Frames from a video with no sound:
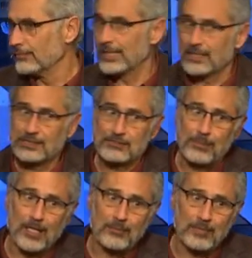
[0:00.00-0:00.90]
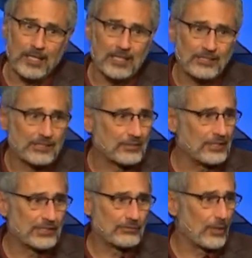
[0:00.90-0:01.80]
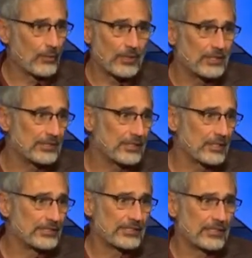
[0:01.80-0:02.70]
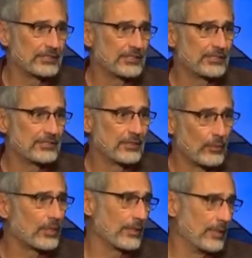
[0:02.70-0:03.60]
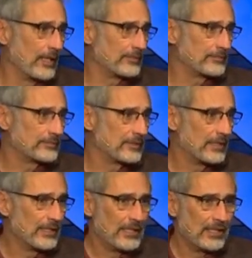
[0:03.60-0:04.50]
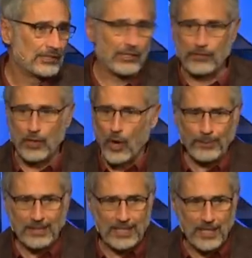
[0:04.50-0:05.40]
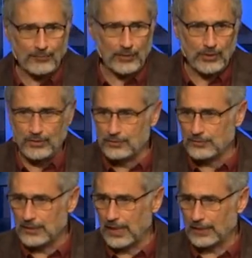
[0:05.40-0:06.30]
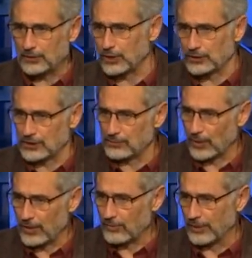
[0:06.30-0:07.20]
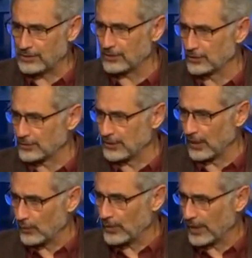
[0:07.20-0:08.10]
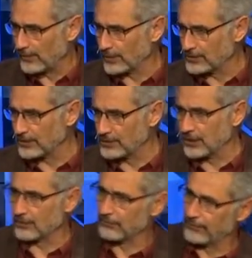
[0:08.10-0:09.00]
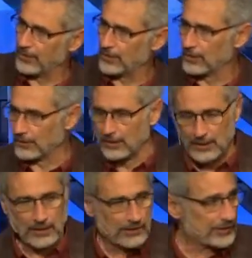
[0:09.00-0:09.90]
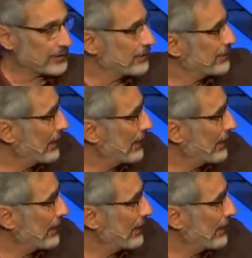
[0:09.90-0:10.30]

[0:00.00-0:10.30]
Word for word: Because the bottom line is the reason we worry is that there's things to worry about. So if you're hoping to come to uh, church this morning, hear a message, you know, we're having a series on fear and stillness.